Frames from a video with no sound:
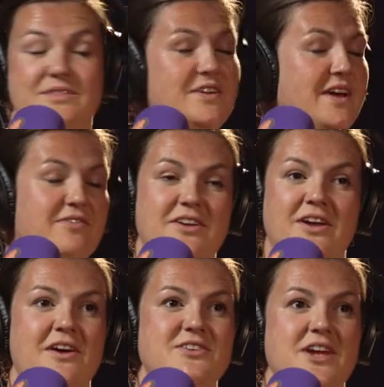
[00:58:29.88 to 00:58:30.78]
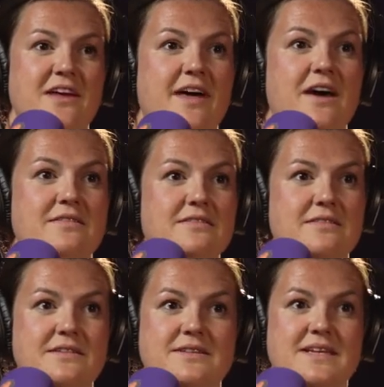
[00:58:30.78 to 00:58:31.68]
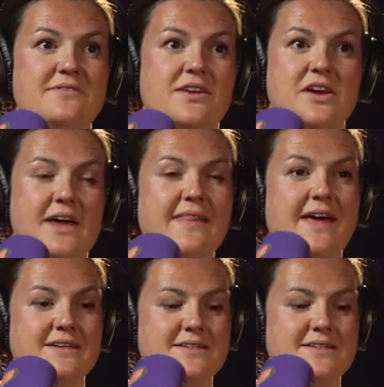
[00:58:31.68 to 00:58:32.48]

You'd have to negotiate that see if you could get that